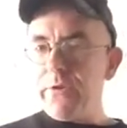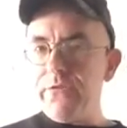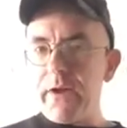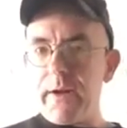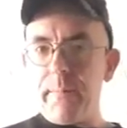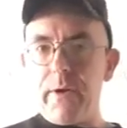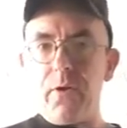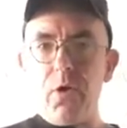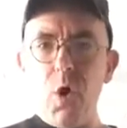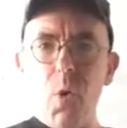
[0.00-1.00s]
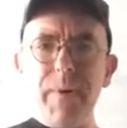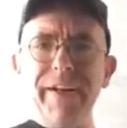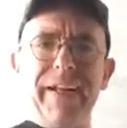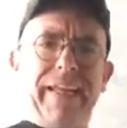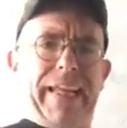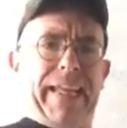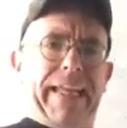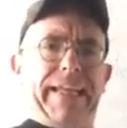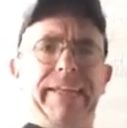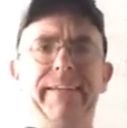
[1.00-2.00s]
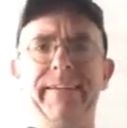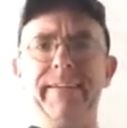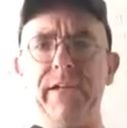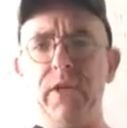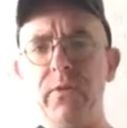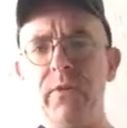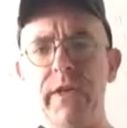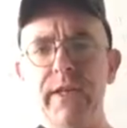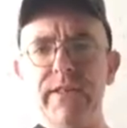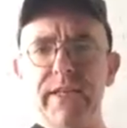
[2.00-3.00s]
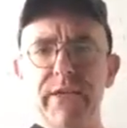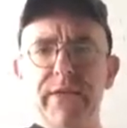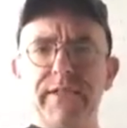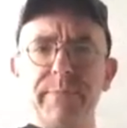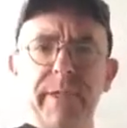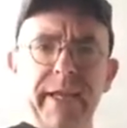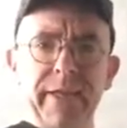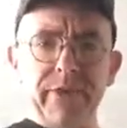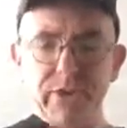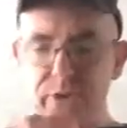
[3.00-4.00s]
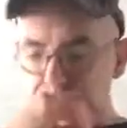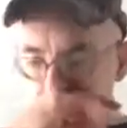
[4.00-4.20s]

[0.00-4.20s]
going to talk about opening a can. Say you got some canned goods,